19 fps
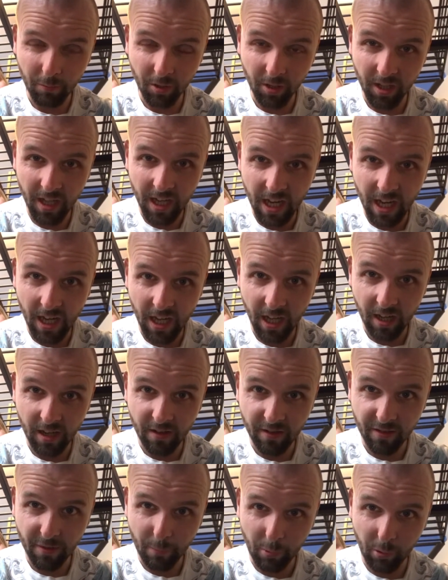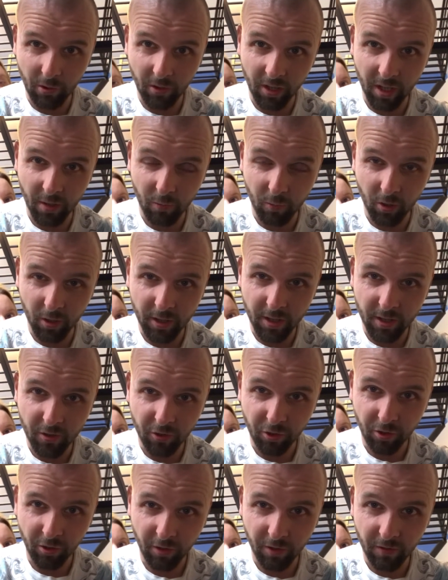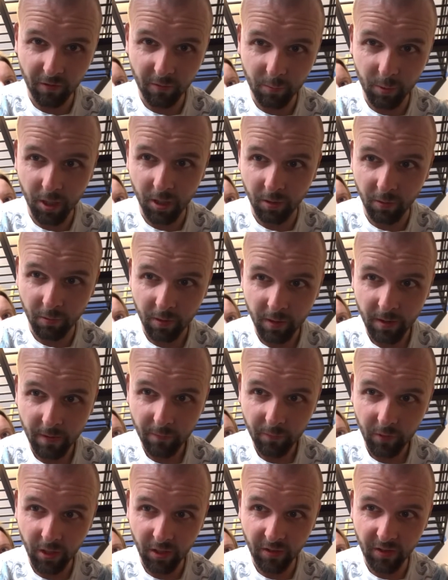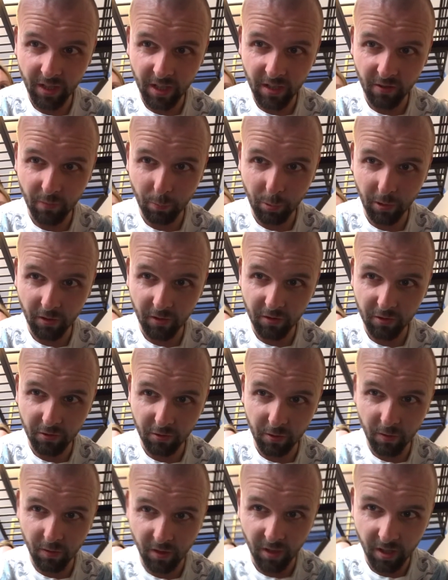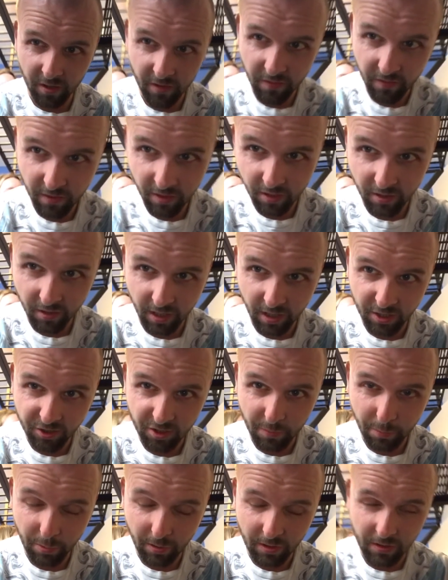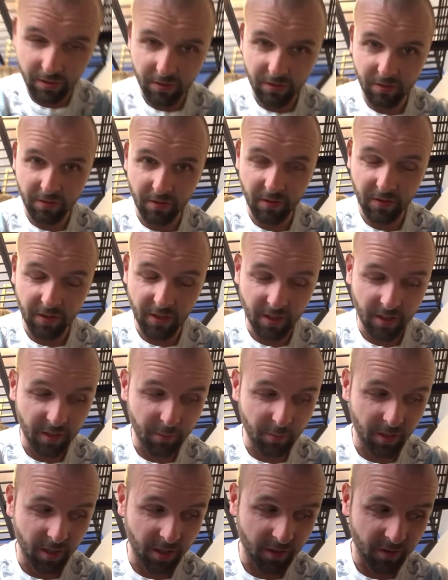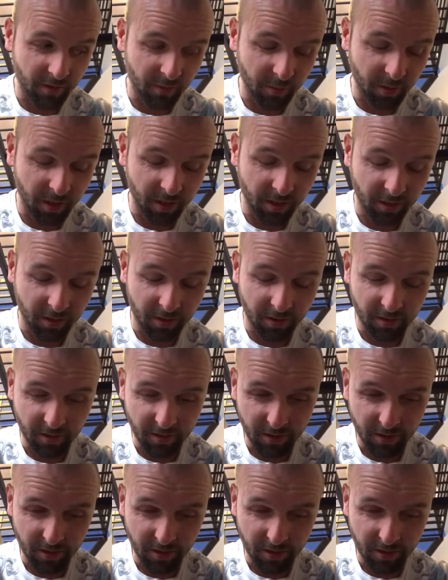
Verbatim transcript: my neck is supporting it while you Tri Well, I say put the screws in. You're not actually putting the screws in at the minute, sweetheart.